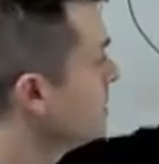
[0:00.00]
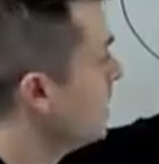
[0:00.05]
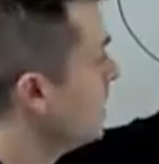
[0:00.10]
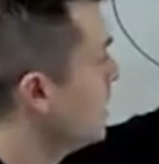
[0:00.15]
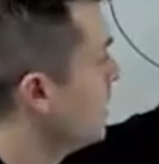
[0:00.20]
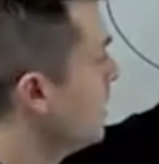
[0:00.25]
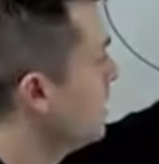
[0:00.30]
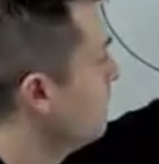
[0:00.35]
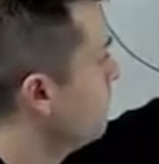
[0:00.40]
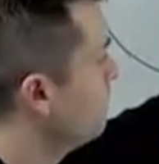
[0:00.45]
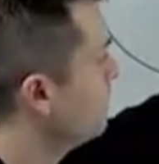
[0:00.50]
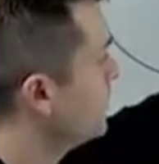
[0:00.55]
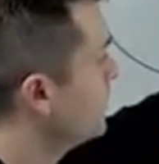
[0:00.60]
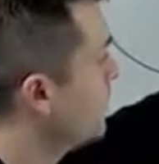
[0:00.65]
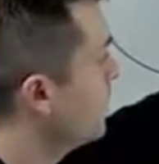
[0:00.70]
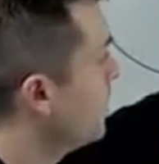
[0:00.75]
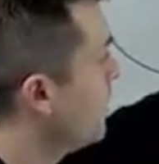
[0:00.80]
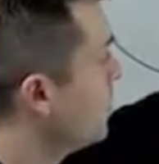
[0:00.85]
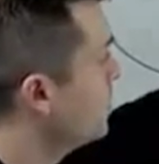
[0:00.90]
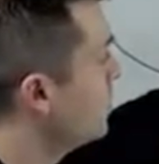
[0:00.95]
on
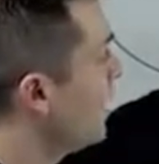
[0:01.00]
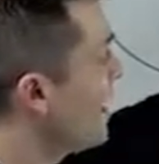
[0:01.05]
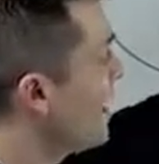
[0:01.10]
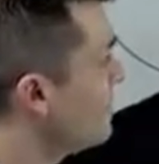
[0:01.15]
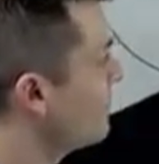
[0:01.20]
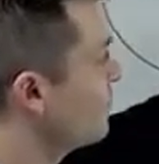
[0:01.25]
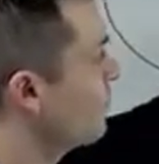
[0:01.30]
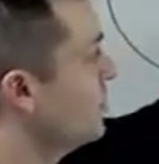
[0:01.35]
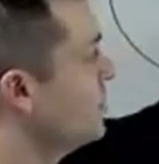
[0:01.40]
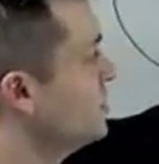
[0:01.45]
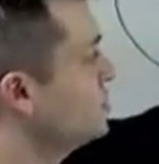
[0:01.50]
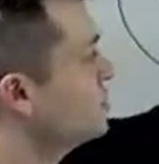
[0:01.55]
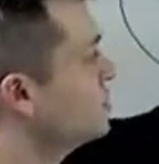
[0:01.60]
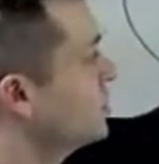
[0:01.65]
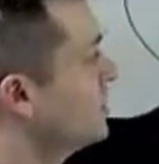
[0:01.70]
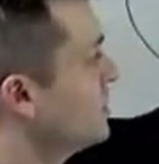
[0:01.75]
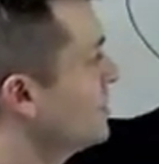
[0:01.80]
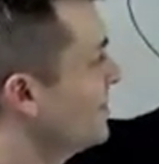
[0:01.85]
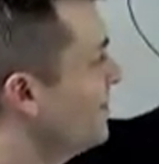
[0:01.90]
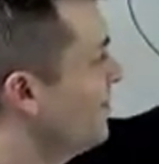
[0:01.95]

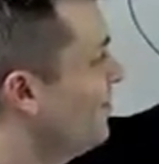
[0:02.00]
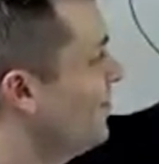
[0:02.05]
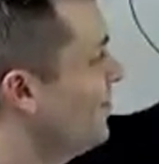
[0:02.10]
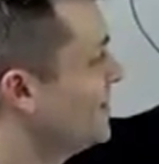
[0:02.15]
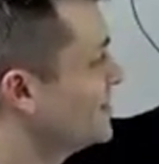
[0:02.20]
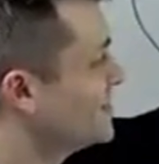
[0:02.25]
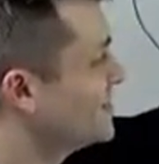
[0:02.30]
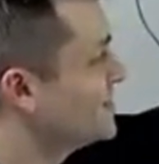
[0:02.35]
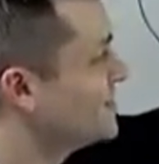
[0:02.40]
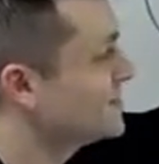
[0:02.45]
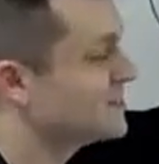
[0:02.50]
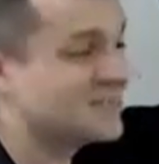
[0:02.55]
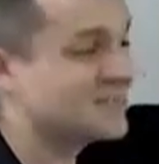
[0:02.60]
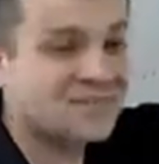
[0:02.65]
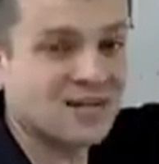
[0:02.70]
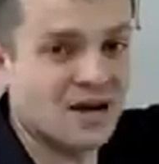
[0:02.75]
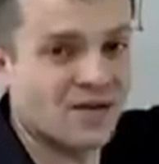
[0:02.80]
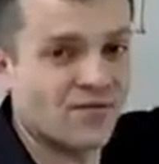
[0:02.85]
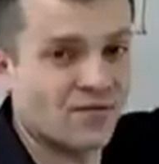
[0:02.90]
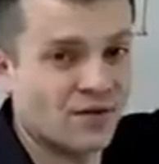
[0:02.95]
average, this
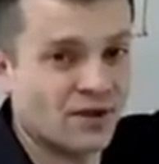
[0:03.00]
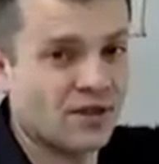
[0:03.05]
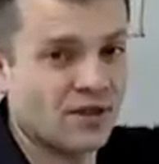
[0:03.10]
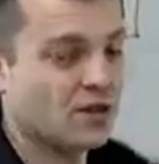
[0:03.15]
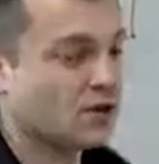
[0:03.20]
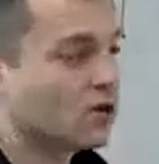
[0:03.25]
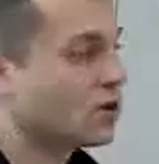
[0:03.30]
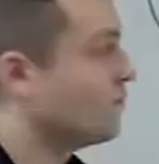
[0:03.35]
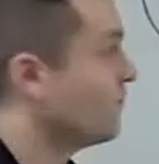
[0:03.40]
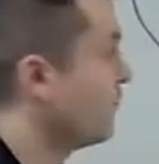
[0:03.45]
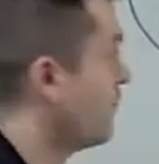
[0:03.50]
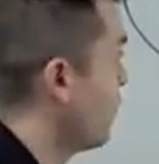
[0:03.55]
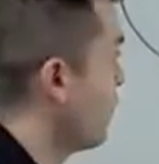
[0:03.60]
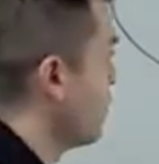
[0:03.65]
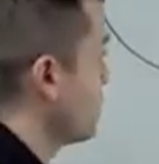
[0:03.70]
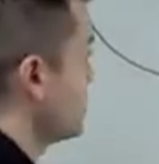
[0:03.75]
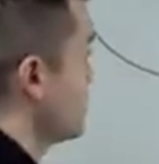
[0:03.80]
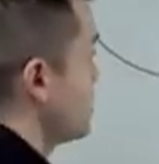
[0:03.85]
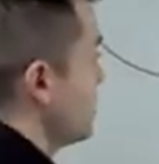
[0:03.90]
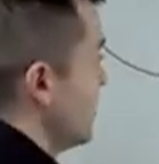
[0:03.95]
stuff right here
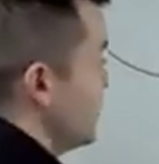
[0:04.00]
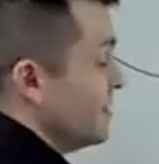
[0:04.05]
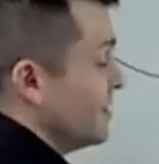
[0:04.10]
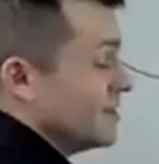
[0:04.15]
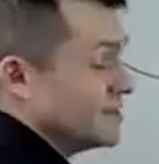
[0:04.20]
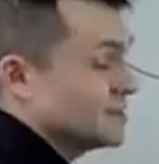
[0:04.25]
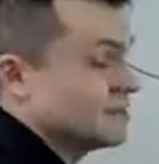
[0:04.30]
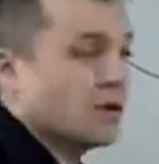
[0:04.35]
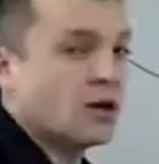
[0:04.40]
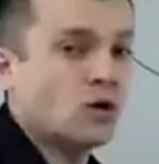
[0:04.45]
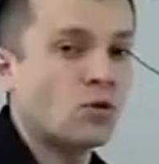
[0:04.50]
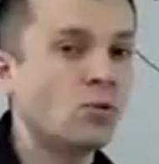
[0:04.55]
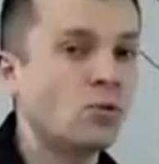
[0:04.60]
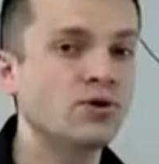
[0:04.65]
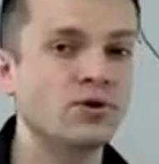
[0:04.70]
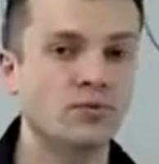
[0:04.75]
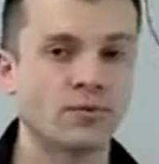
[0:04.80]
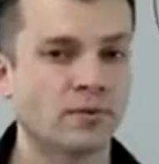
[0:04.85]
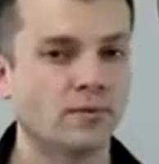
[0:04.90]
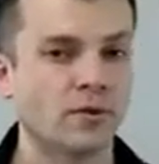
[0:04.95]
converts, and it doesn't matter
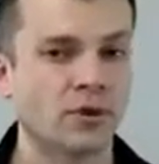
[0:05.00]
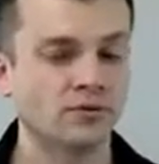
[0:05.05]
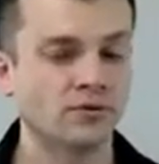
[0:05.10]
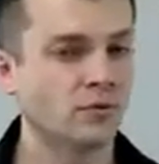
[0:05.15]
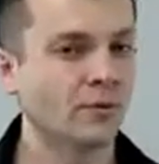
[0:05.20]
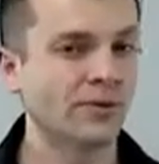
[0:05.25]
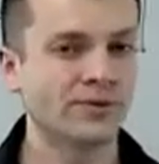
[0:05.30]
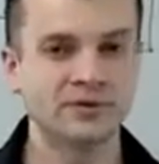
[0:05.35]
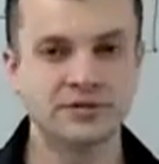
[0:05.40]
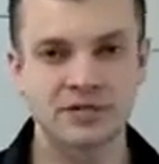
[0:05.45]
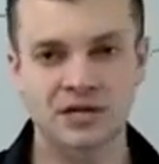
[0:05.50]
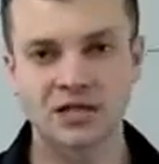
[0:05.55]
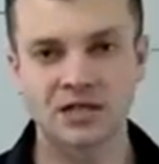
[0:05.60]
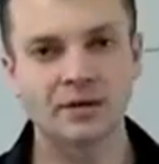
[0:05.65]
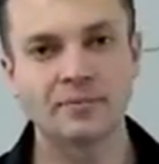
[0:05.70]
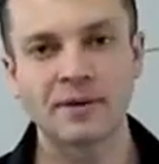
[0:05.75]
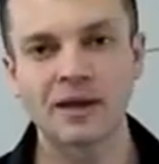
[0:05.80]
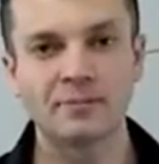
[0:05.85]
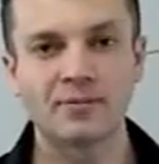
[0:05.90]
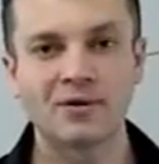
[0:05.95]
what you promote, whether it's a
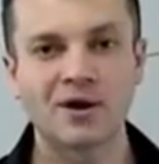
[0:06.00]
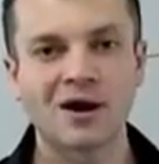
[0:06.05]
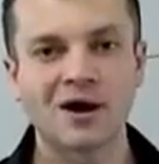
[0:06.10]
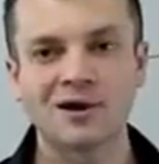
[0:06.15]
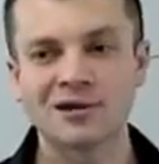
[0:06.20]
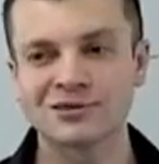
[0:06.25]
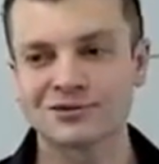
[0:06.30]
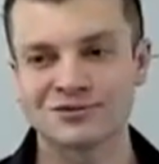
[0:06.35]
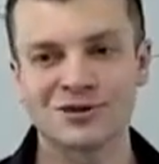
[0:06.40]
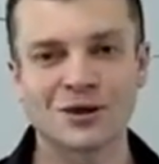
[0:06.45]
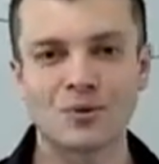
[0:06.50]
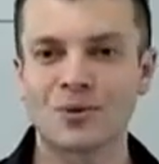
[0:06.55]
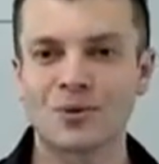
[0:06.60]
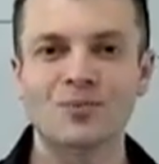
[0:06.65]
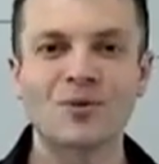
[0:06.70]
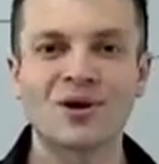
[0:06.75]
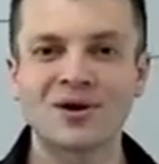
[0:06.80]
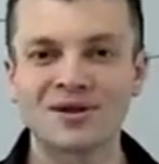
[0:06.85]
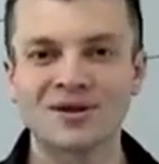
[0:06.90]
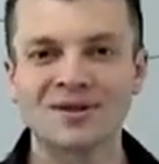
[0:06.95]
Clickbank product or network
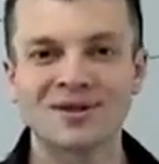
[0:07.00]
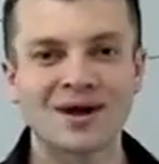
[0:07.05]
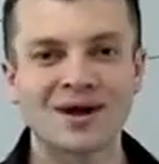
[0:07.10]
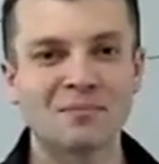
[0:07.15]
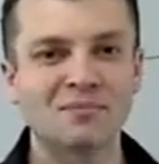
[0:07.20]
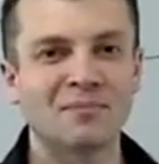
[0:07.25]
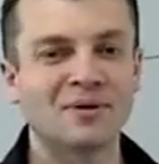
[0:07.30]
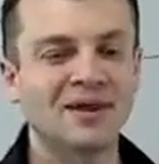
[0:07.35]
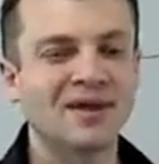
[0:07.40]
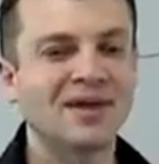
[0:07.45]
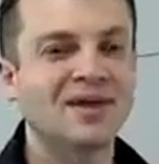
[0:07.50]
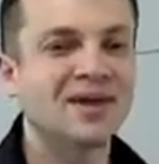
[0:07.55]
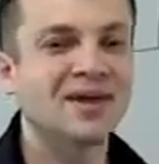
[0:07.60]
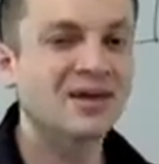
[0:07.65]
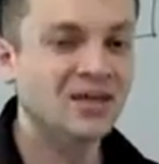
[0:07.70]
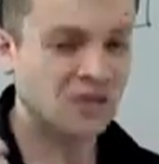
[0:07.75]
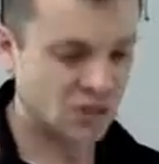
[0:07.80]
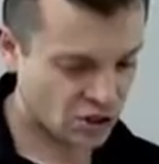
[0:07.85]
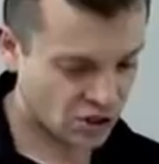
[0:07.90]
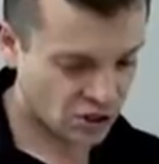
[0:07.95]
marketing company.
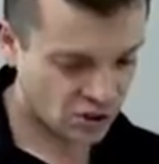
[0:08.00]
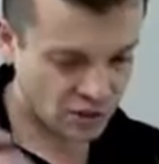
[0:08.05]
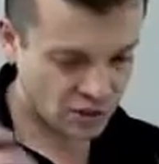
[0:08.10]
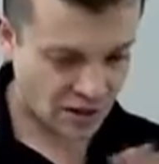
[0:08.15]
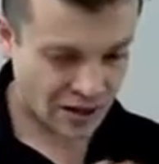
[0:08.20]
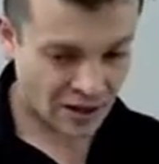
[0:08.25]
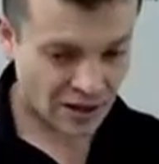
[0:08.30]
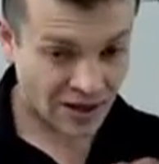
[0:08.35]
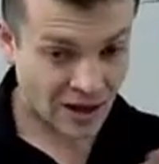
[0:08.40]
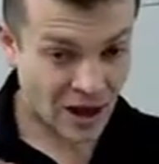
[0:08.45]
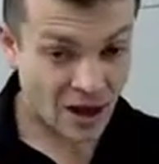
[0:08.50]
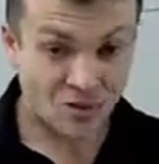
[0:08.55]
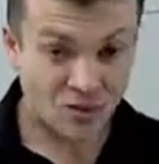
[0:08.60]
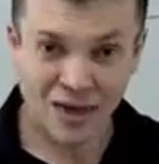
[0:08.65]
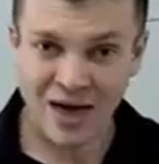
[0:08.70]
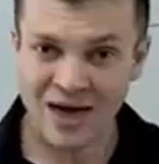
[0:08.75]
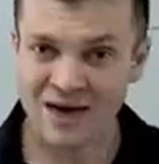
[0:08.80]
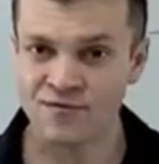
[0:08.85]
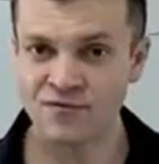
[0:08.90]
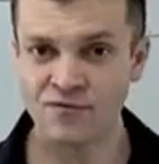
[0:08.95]
On
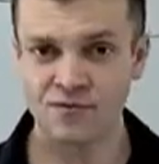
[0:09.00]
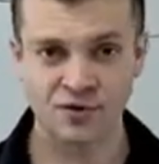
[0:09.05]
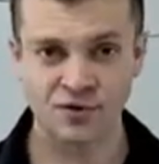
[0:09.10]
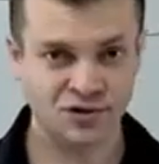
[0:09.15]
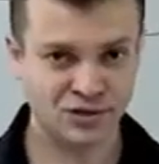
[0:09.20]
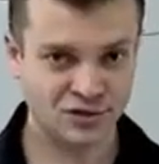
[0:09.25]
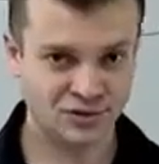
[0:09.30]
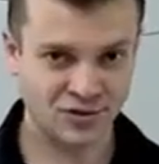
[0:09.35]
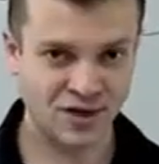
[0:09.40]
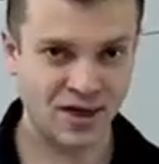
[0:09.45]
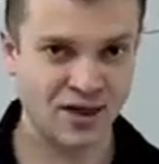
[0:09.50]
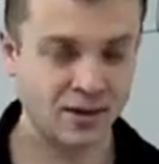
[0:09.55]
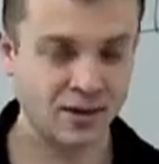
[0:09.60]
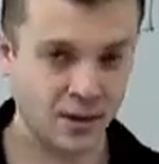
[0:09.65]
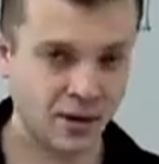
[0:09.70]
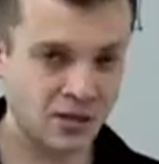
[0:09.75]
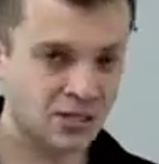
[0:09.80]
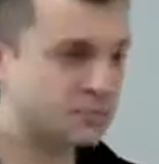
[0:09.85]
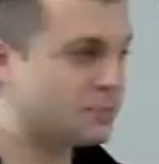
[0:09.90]
average, okay, in our